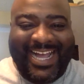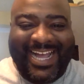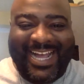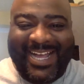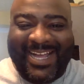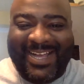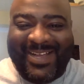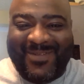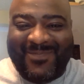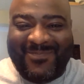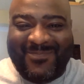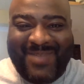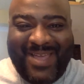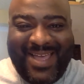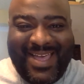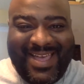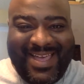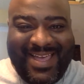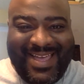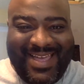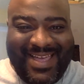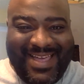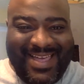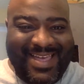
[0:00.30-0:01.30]
I'm
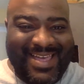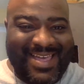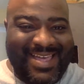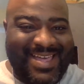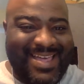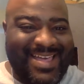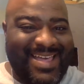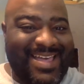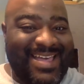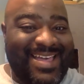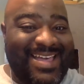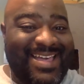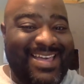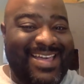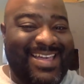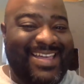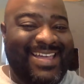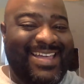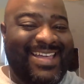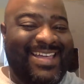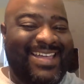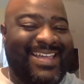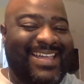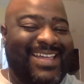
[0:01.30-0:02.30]

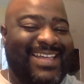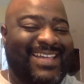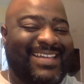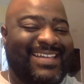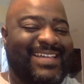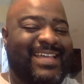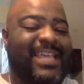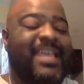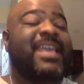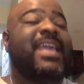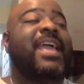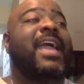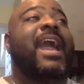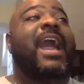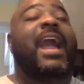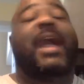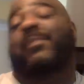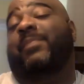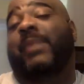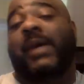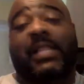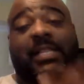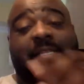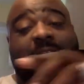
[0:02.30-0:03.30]
back. I
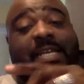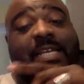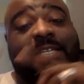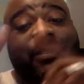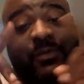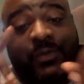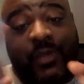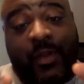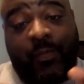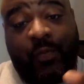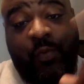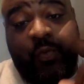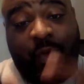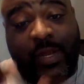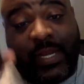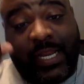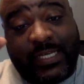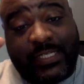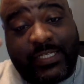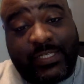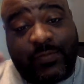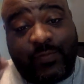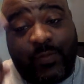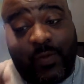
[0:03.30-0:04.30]
apologize. Number one,
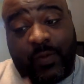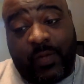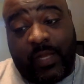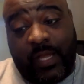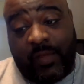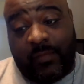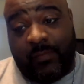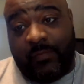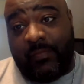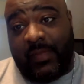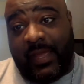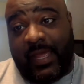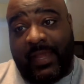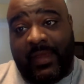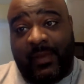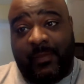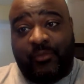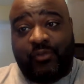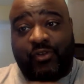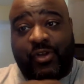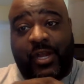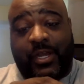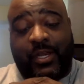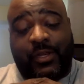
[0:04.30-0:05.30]
I just woke up and
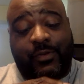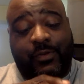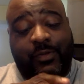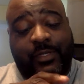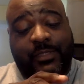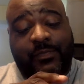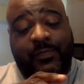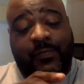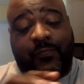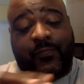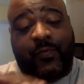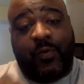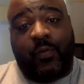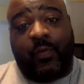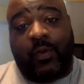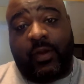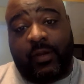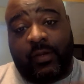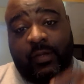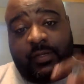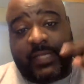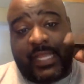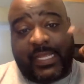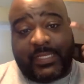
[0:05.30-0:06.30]
I'm trying to do this before
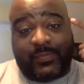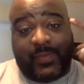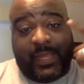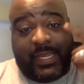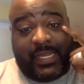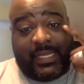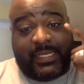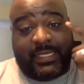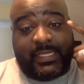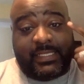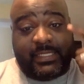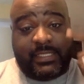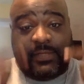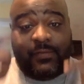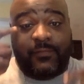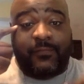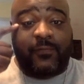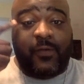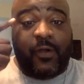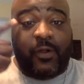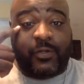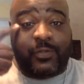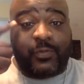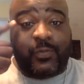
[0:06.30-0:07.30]
work. That's why I got this little
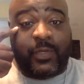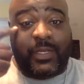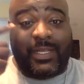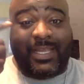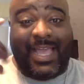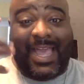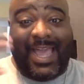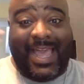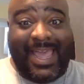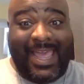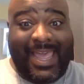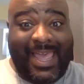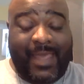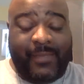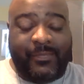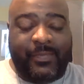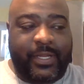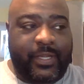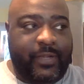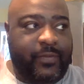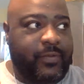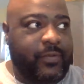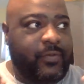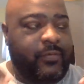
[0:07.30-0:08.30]
Forrest Whitaker eye
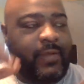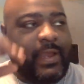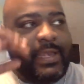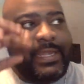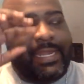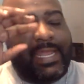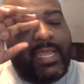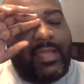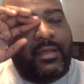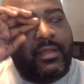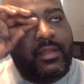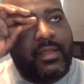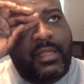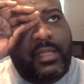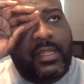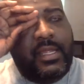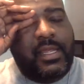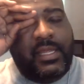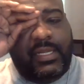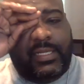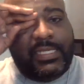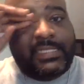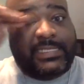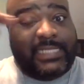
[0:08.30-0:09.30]
happening right now
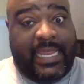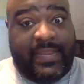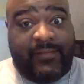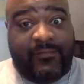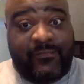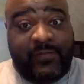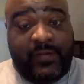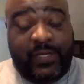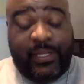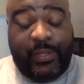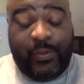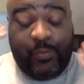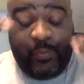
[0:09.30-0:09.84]
because I ain't fully